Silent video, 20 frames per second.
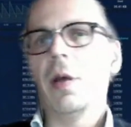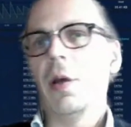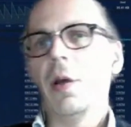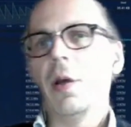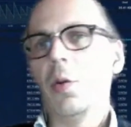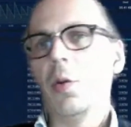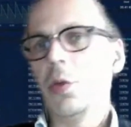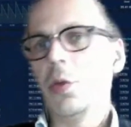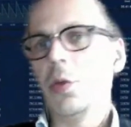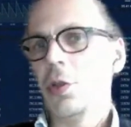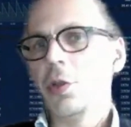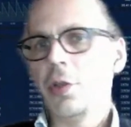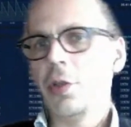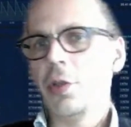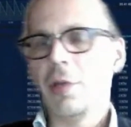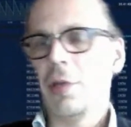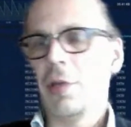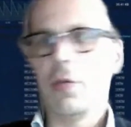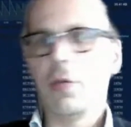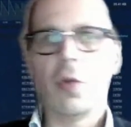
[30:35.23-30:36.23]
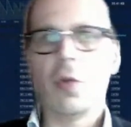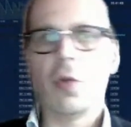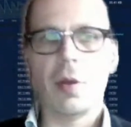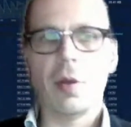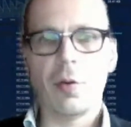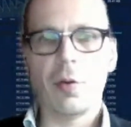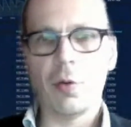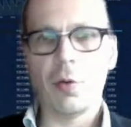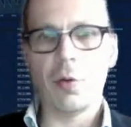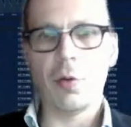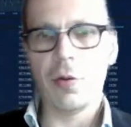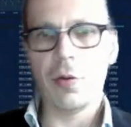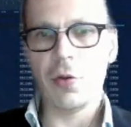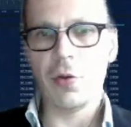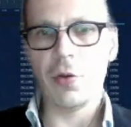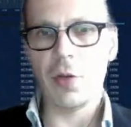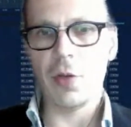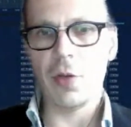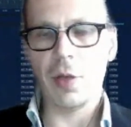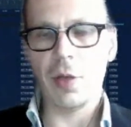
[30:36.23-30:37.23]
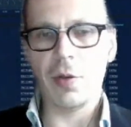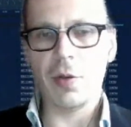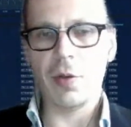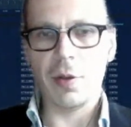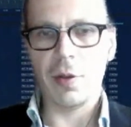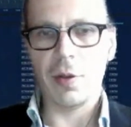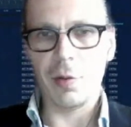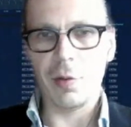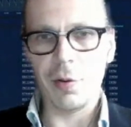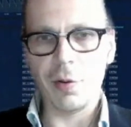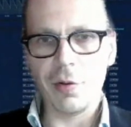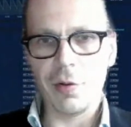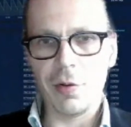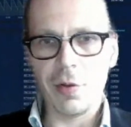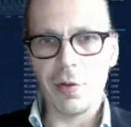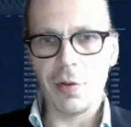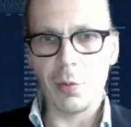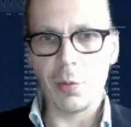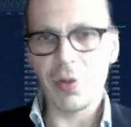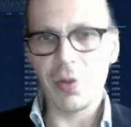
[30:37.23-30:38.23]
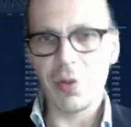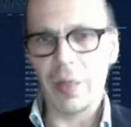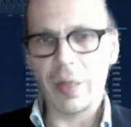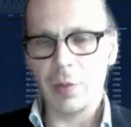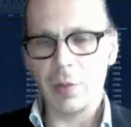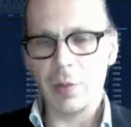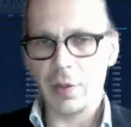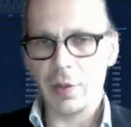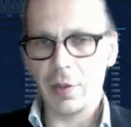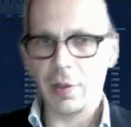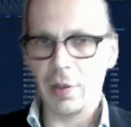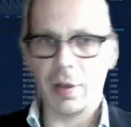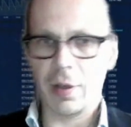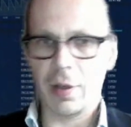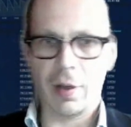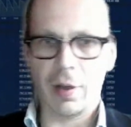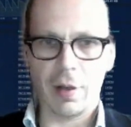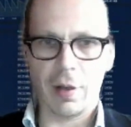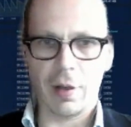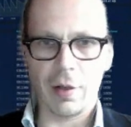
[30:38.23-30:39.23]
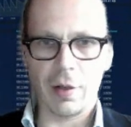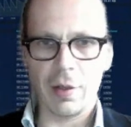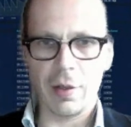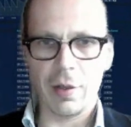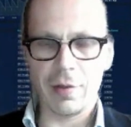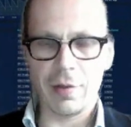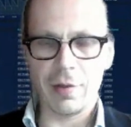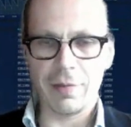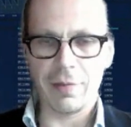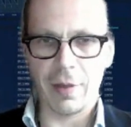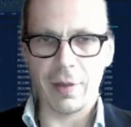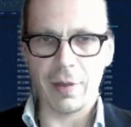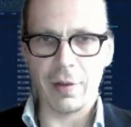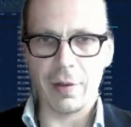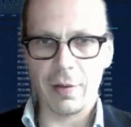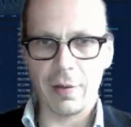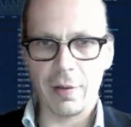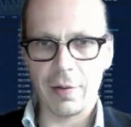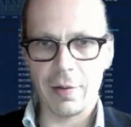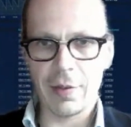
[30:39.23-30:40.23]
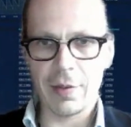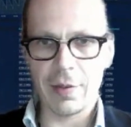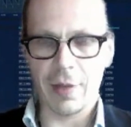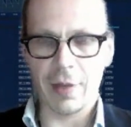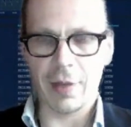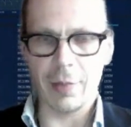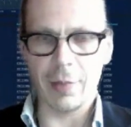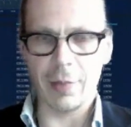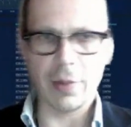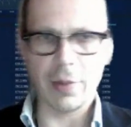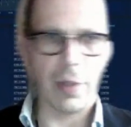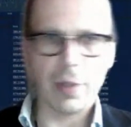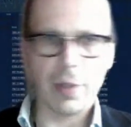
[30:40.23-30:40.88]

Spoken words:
which everything is, all these dates and all the with times, etc., are clearly described.